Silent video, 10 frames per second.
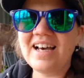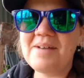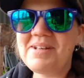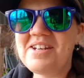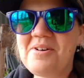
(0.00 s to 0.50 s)
I
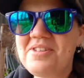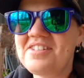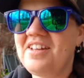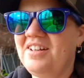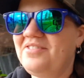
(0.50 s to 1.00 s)
mean, I know it's
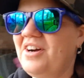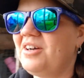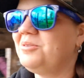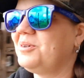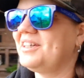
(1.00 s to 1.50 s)
a lot of
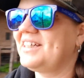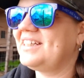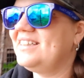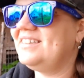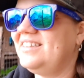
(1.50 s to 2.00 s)
hard work
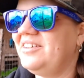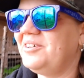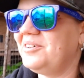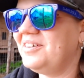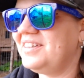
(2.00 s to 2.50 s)

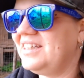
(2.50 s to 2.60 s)
to